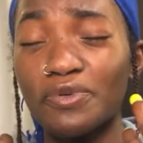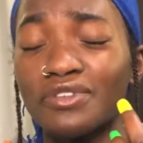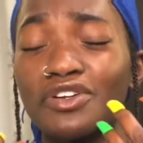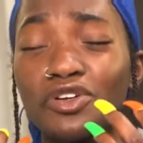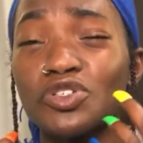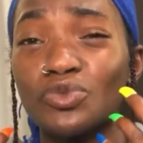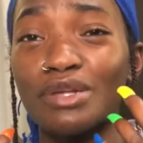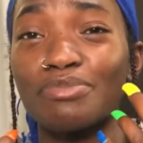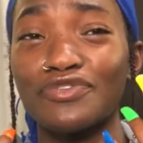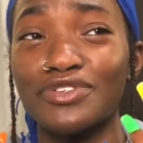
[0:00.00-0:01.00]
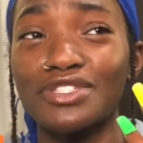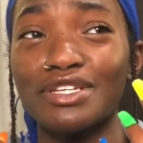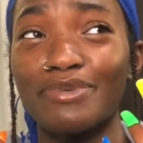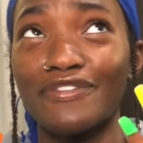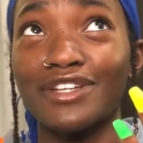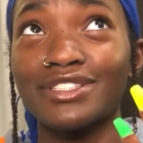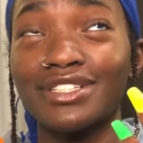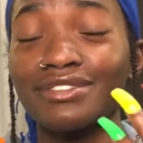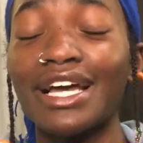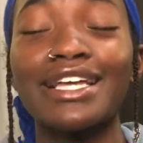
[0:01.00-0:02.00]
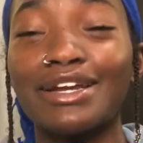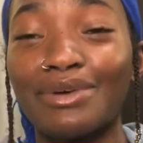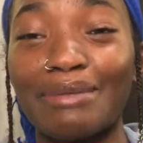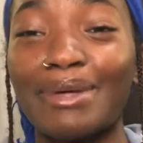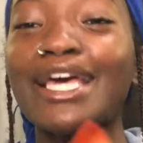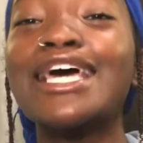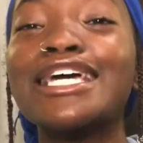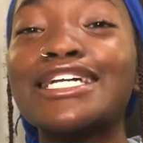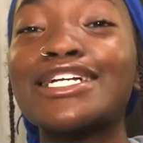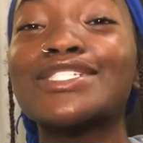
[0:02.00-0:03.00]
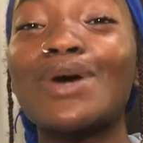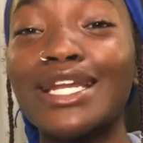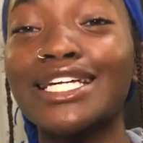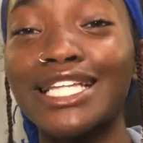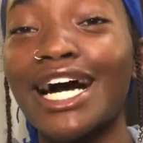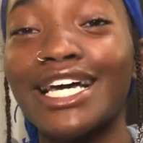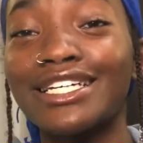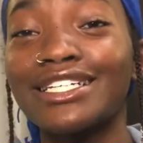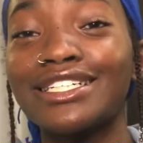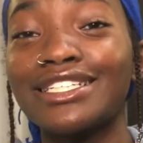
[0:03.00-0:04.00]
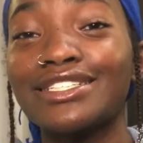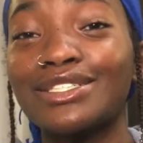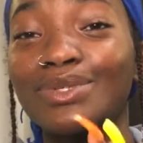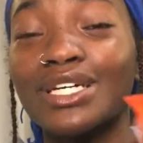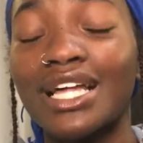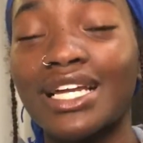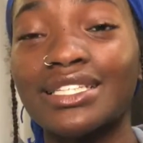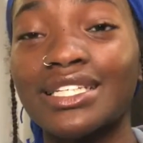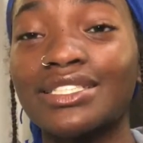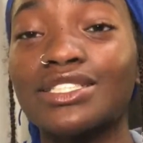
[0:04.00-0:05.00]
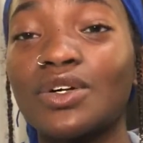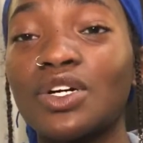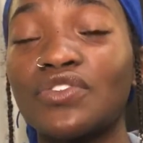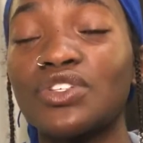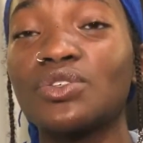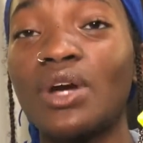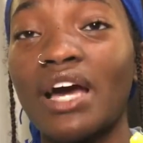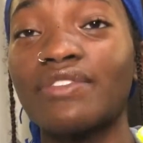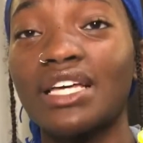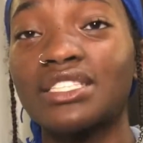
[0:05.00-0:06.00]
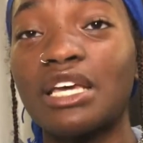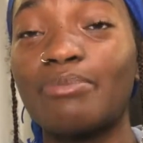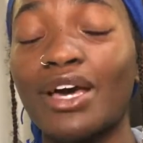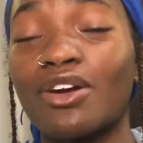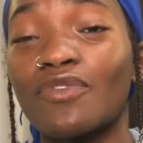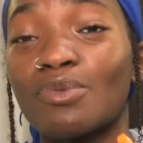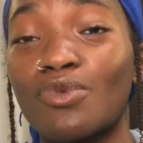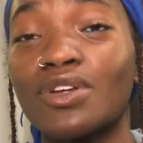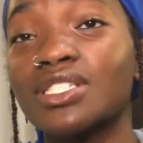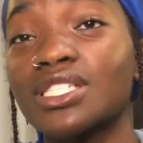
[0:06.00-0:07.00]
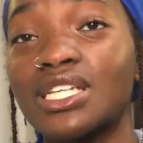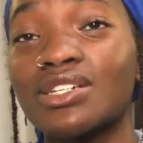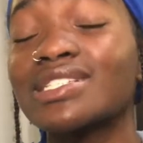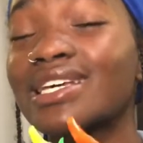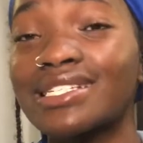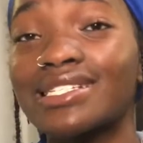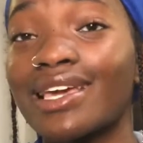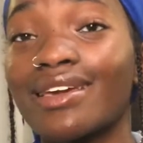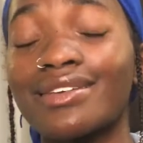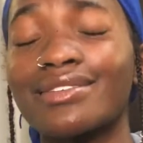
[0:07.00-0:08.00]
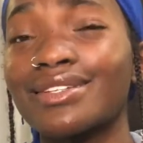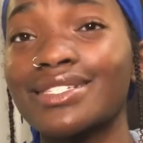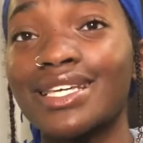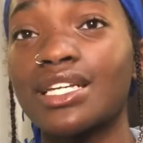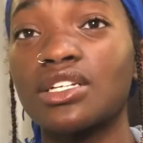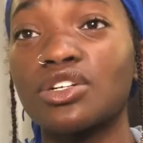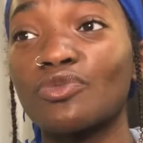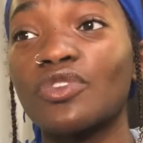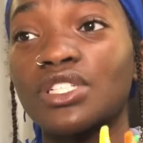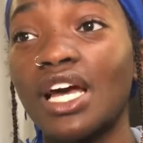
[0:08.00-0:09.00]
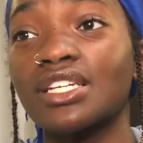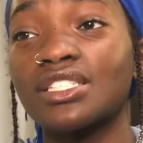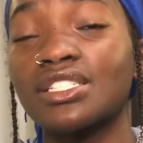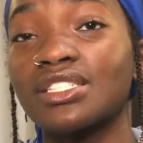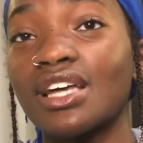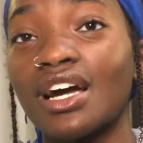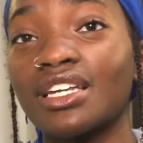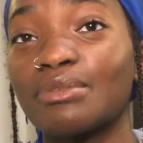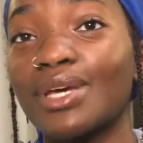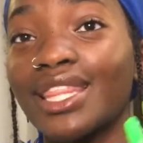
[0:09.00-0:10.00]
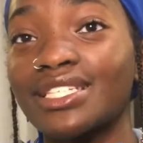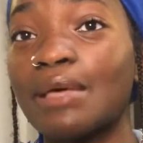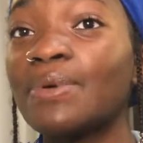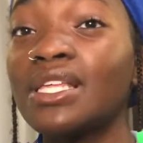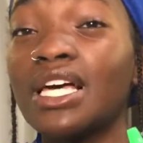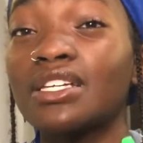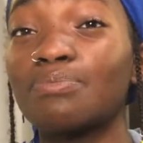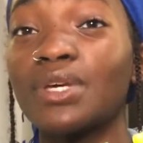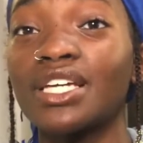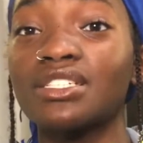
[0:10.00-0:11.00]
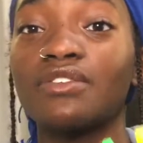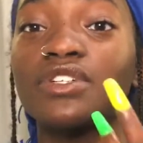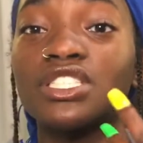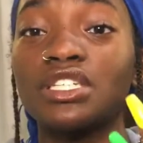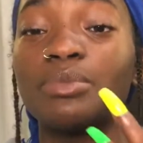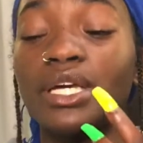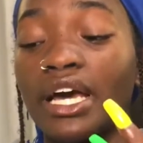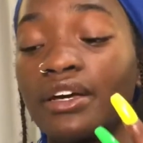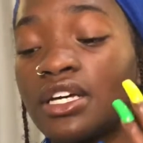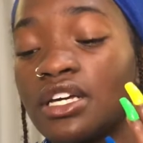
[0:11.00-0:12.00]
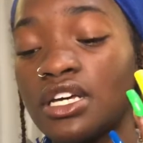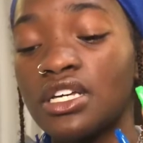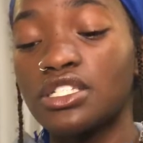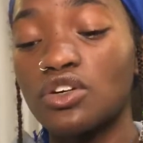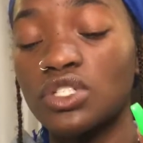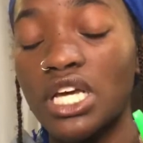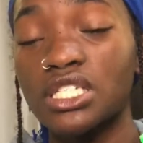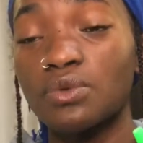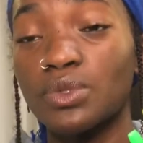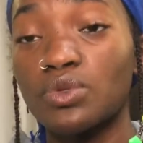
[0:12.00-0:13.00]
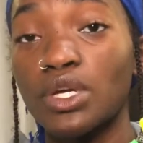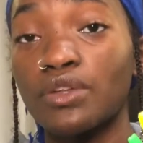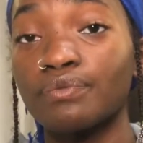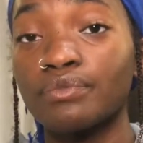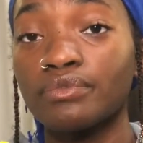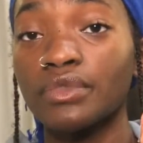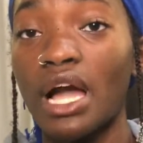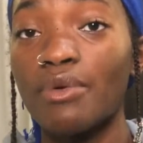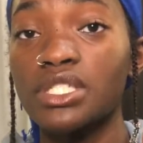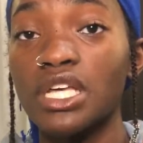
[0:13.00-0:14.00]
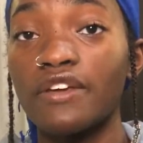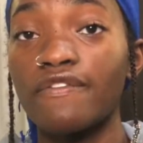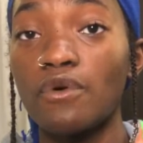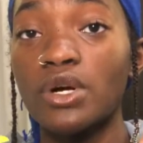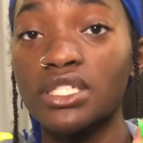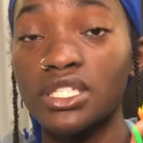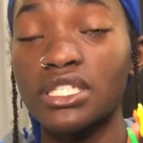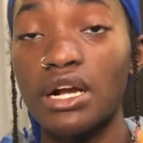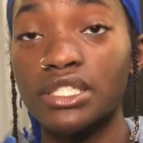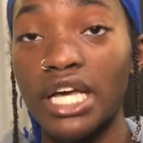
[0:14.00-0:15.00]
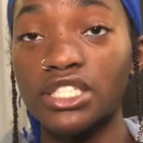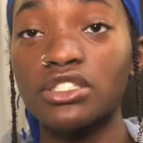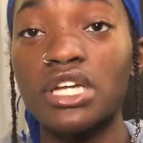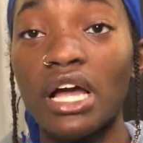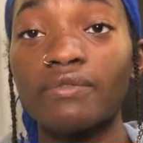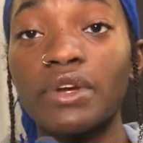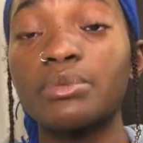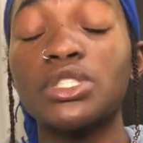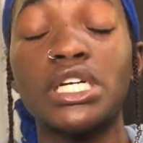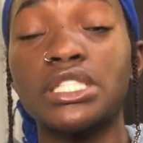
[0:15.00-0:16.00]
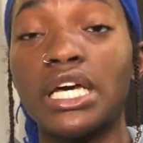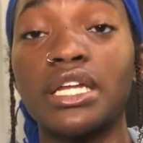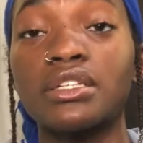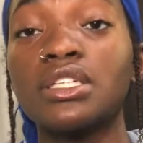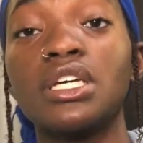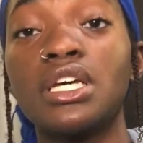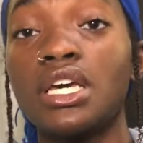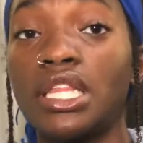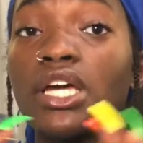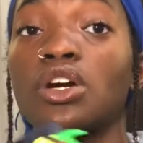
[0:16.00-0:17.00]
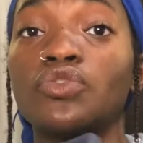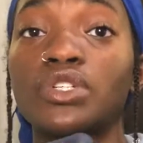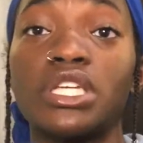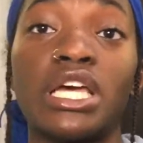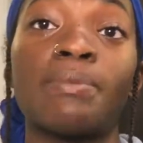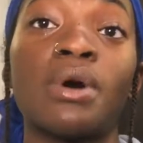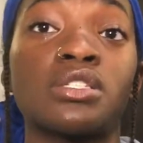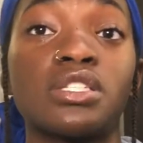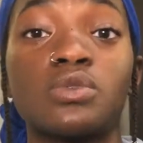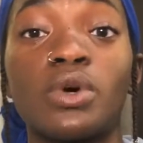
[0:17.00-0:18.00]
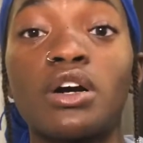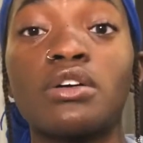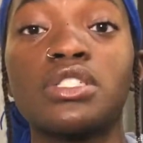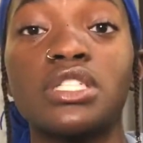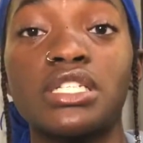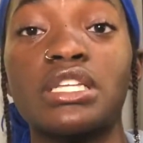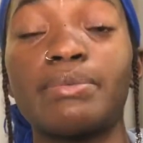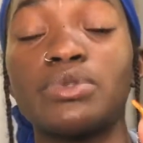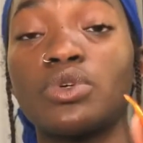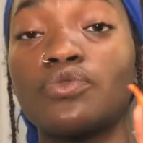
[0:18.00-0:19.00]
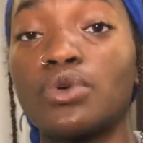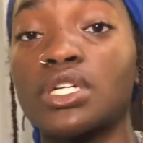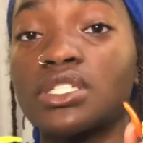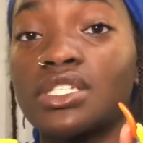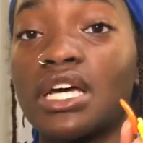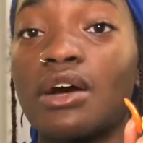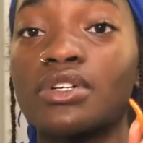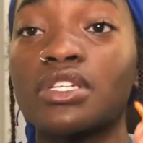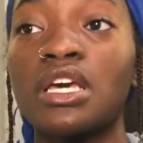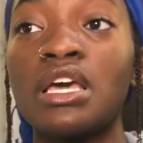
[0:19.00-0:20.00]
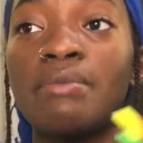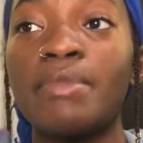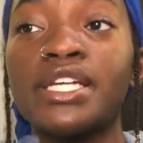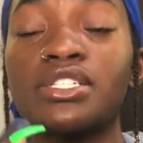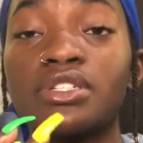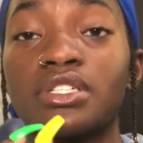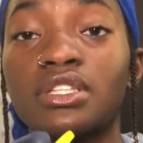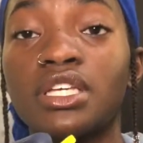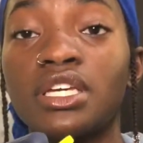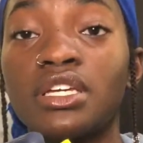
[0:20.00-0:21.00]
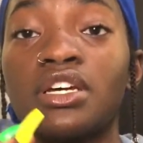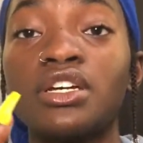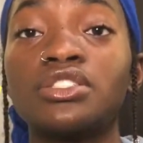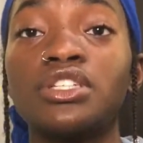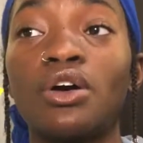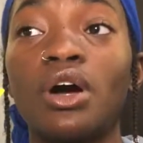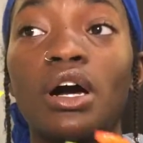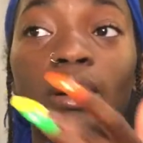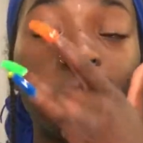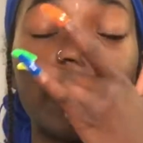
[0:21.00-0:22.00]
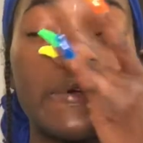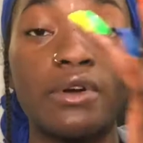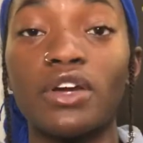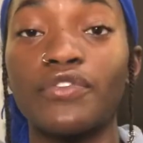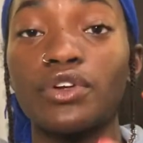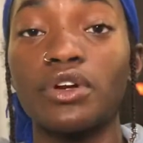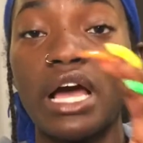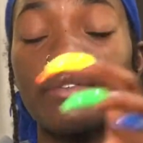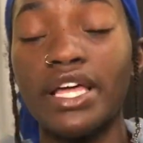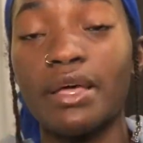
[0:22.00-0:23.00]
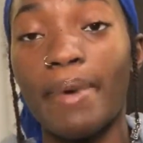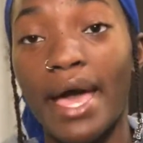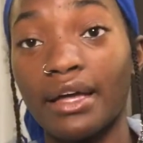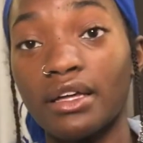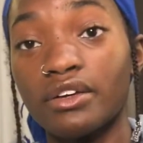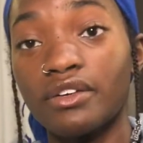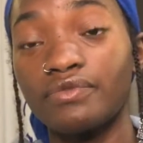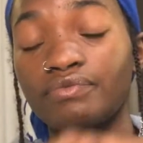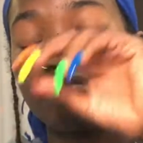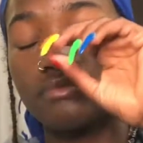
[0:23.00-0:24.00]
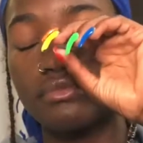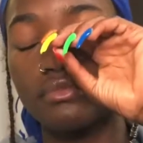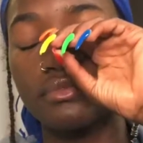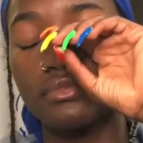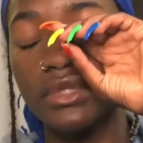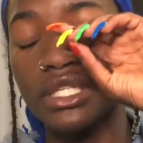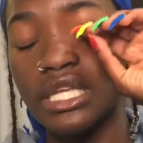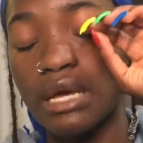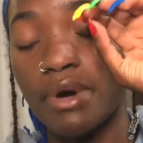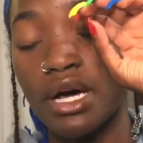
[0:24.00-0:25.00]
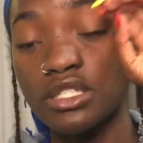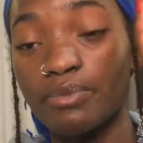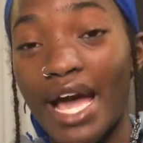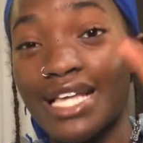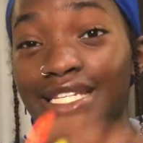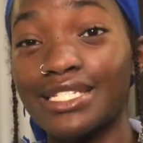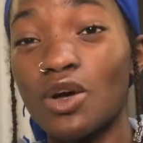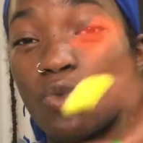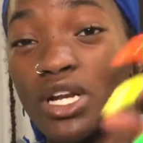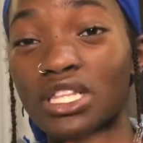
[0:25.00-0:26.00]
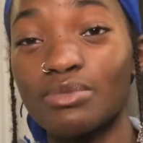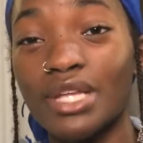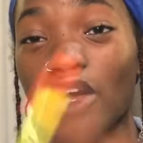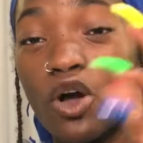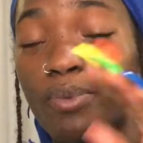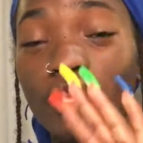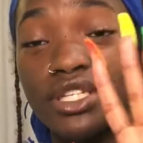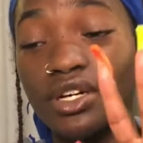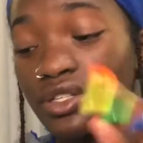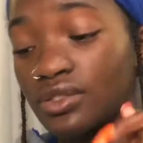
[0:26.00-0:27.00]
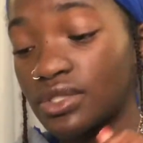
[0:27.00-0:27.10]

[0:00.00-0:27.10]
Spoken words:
you're sweating profusely, y'all know what I meant. You're sweating a lot. You're doing a lot of things. So if you have that same pad on for more than 6 hours, it's gonna stink, and then your vagina is not gonna be at the same pH level it should be at. So change it between, I would say, 4 to 6 hours. That's your time frame to change that in. And that goes for tampons as well. Change that between 4 to 6 hours. Make sure it's clean. Don't if you have like a pack of tampons or pads and it's one of them's like open, don't use